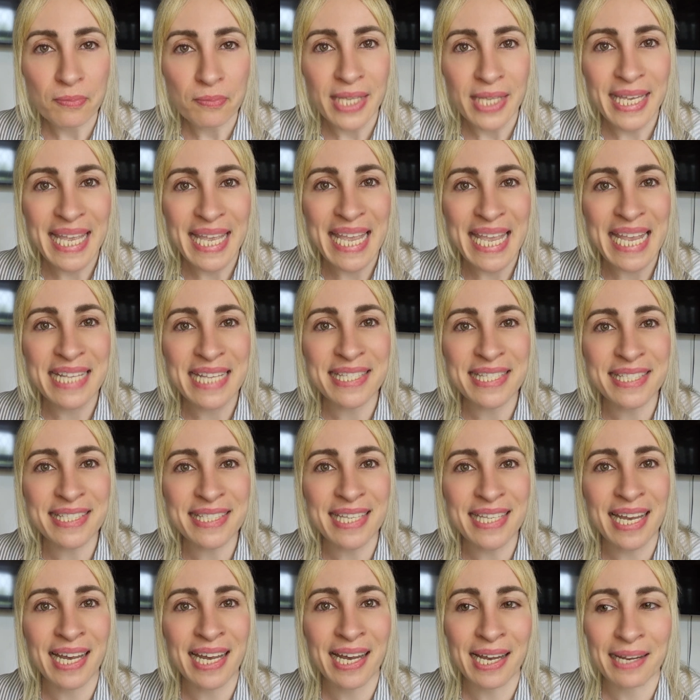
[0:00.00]
it
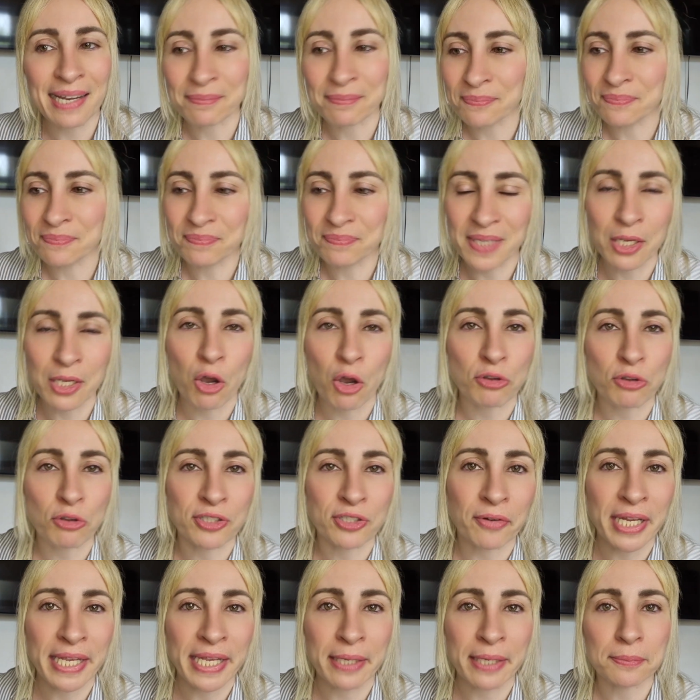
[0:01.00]
goes
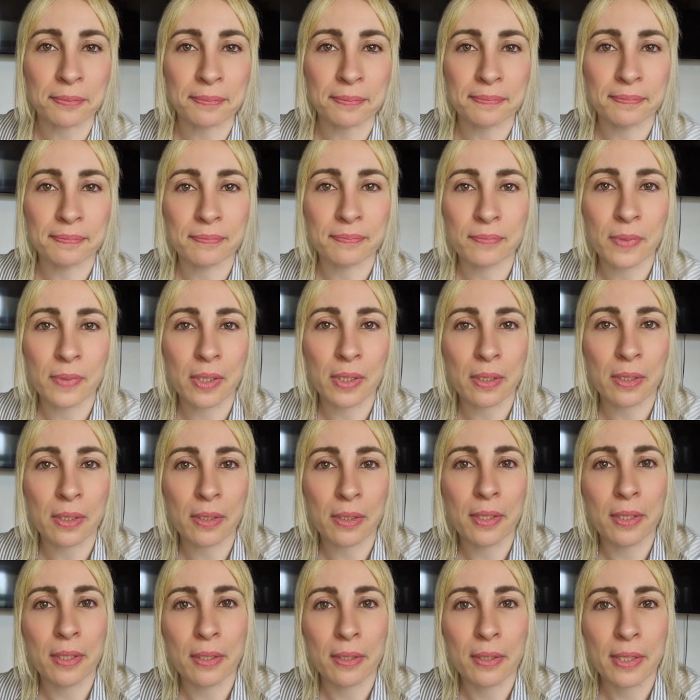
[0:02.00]
downhill.
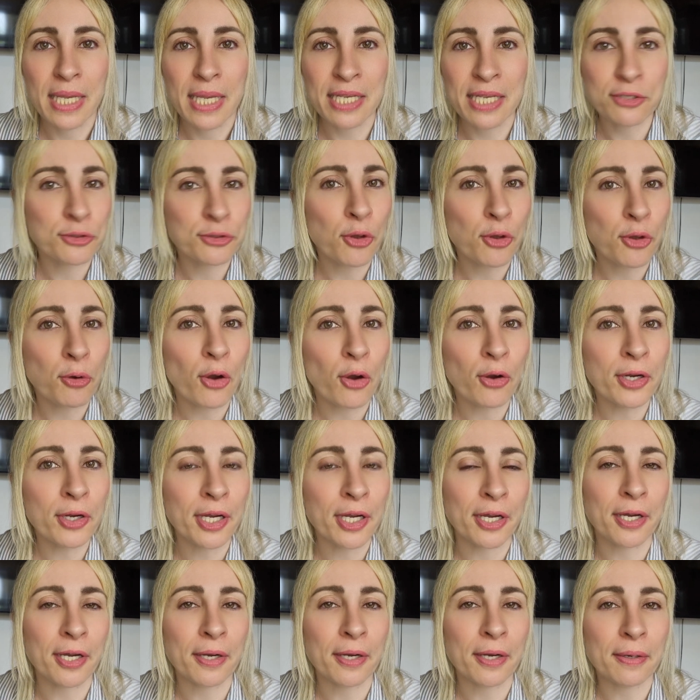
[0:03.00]
It's no
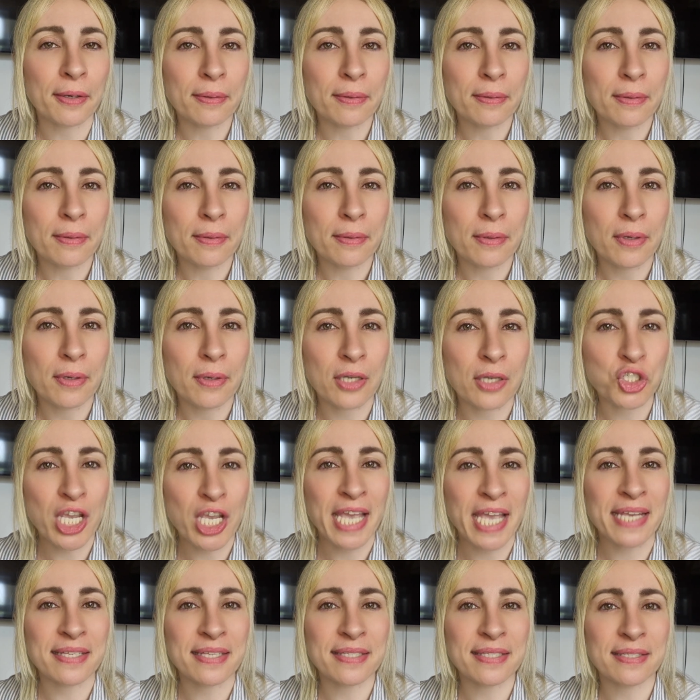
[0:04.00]
longer a
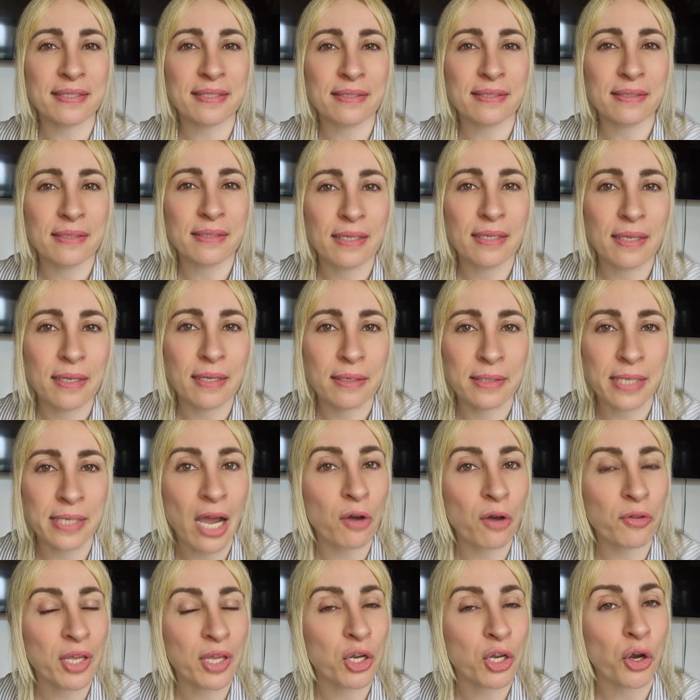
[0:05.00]
chase.
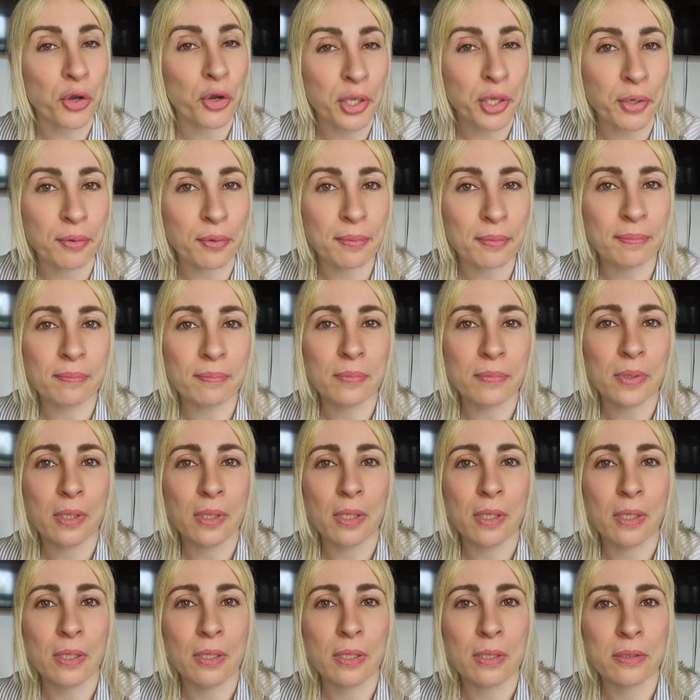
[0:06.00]
Now they got you.
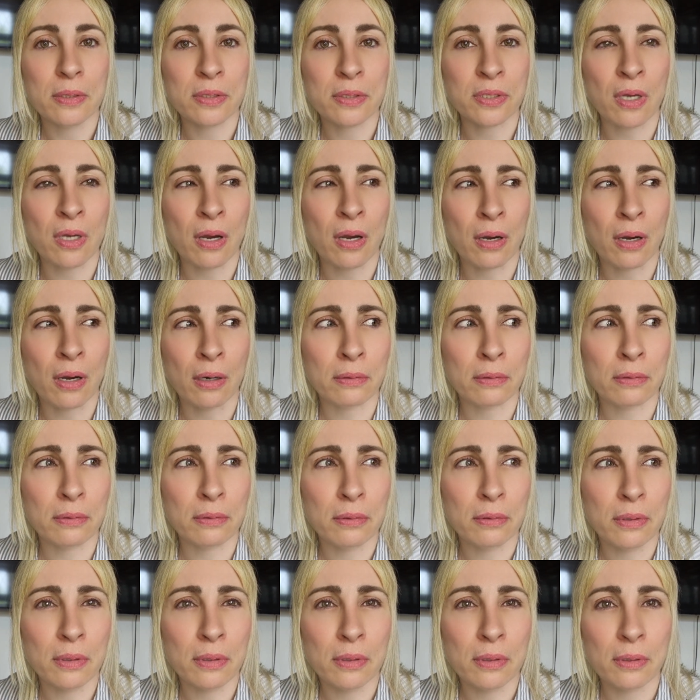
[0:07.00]

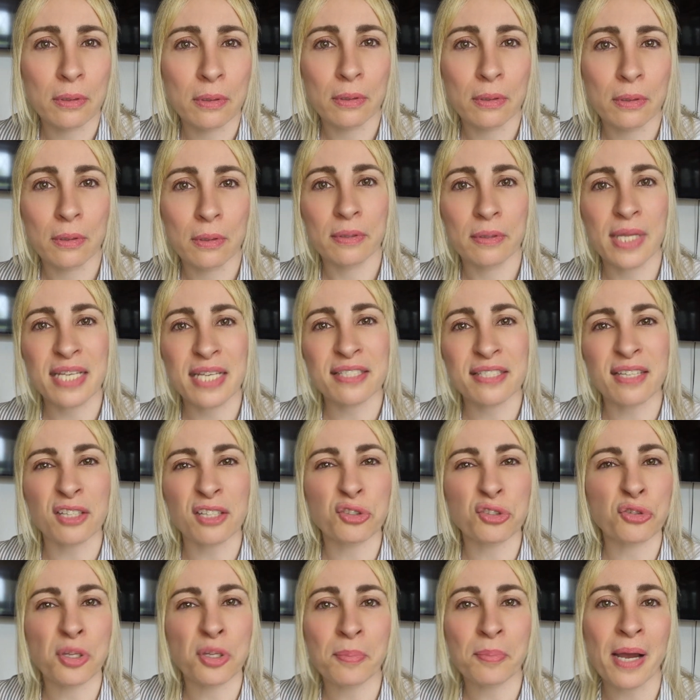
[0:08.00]
So they start
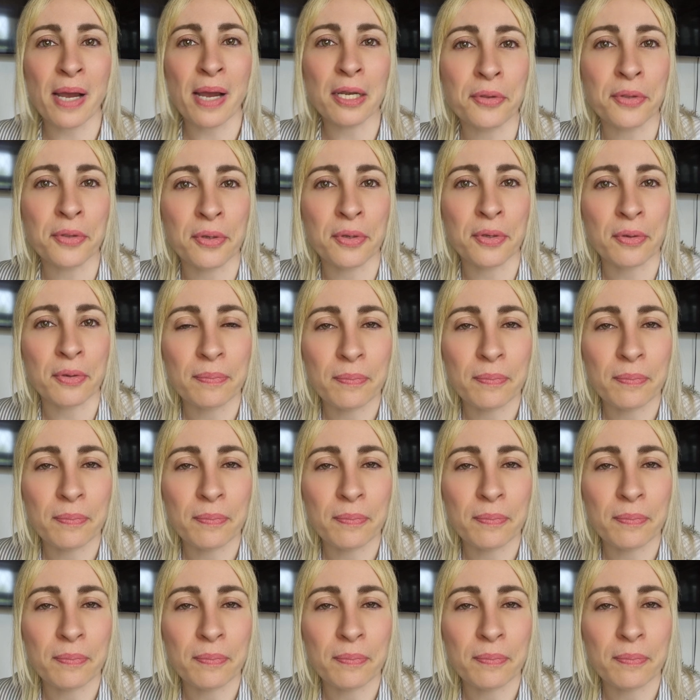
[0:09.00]
to devalue you.